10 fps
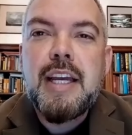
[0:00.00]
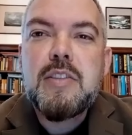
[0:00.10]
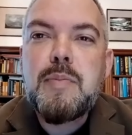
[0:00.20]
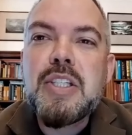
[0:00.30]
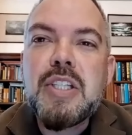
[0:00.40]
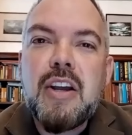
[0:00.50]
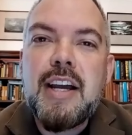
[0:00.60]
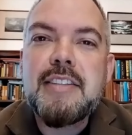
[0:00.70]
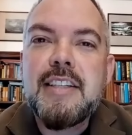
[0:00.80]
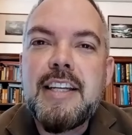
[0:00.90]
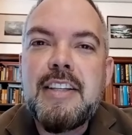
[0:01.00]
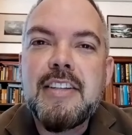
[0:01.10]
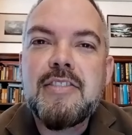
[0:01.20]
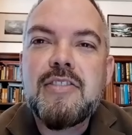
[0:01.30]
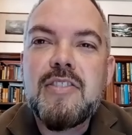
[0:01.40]
specialize in
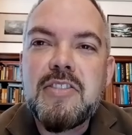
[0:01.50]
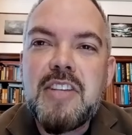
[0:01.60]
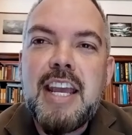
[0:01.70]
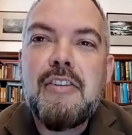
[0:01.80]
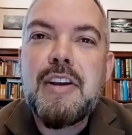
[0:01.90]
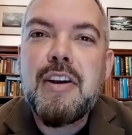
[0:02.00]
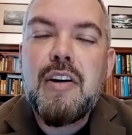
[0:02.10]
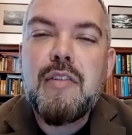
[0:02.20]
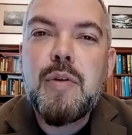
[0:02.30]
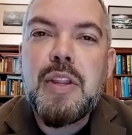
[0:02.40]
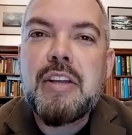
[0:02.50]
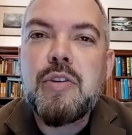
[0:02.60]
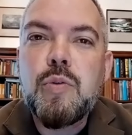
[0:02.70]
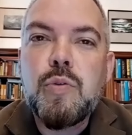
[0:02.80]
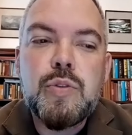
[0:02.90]
this area of what they
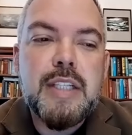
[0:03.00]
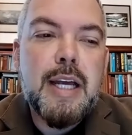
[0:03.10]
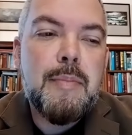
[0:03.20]
called